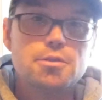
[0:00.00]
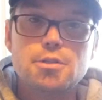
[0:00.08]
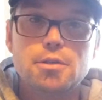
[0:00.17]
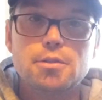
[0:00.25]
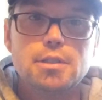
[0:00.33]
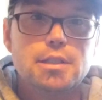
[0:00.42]

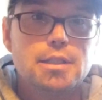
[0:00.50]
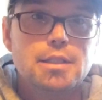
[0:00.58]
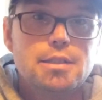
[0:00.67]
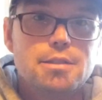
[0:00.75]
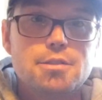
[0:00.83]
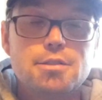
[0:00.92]
So
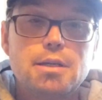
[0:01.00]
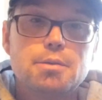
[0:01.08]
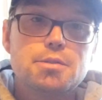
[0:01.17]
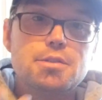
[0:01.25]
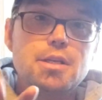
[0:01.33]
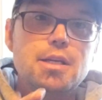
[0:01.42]
this, I
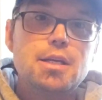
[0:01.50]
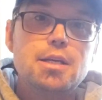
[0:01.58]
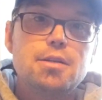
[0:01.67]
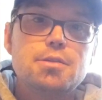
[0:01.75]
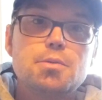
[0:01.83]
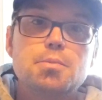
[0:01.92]
would say,
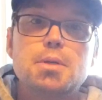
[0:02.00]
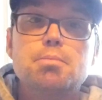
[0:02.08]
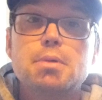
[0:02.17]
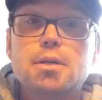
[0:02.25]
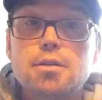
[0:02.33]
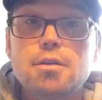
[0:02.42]
this would be
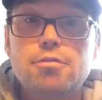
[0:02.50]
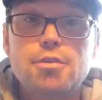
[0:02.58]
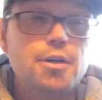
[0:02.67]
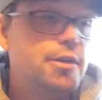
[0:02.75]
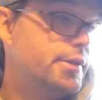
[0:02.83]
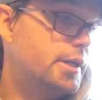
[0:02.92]
middle of
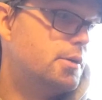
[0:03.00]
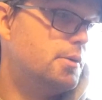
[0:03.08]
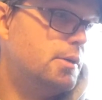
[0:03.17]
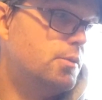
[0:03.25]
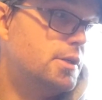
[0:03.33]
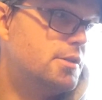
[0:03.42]
fall, not
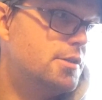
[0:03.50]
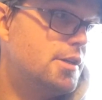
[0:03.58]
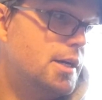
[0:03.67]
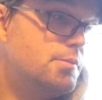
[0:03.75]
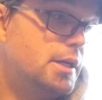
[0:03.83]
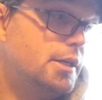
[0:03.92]
quite winter
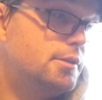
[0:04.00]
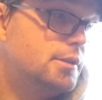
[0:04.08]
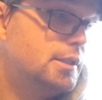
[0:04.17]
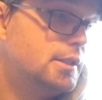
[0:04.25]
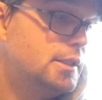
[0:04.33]
time yet.